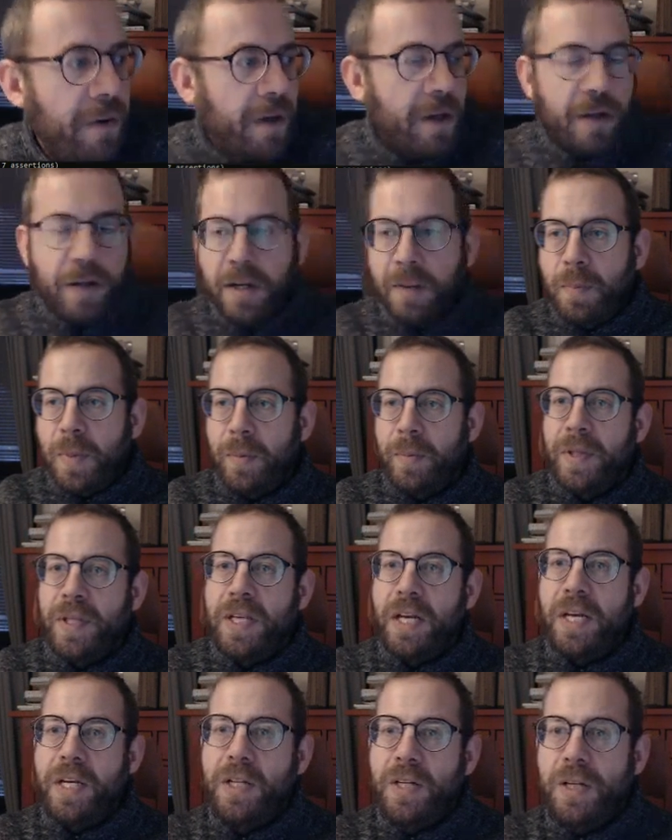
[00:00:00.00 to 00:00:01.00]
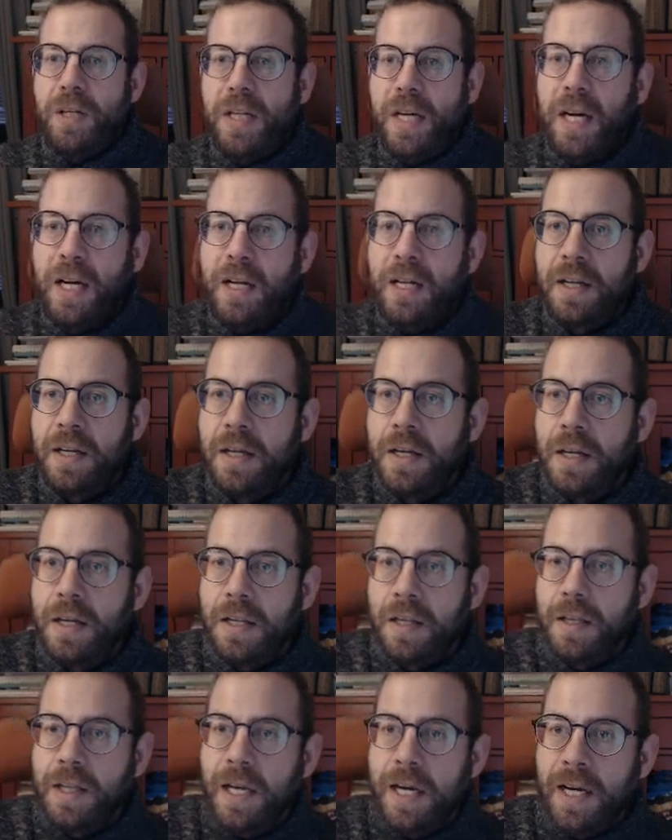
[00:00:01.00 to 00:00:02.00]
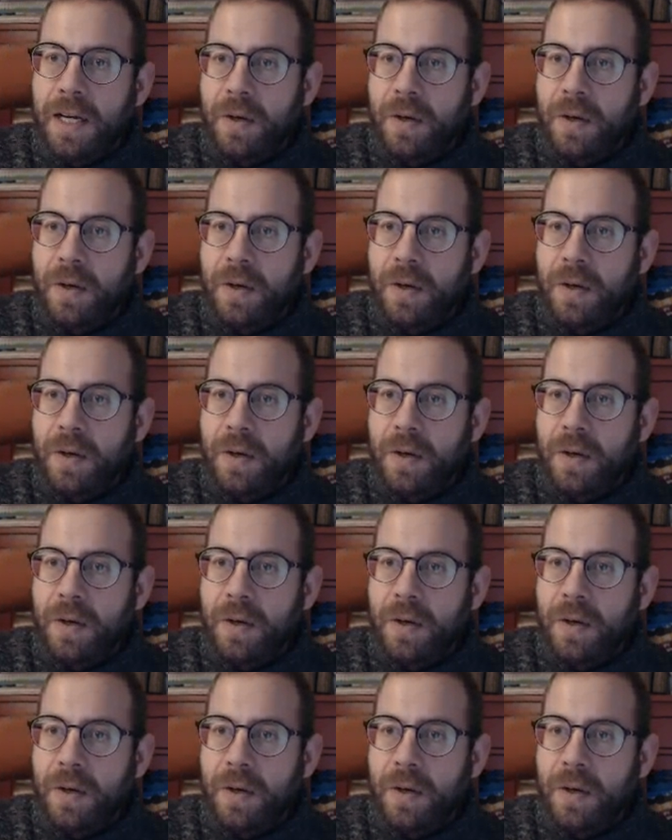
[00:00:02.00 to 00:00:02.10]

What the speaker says: an implementation that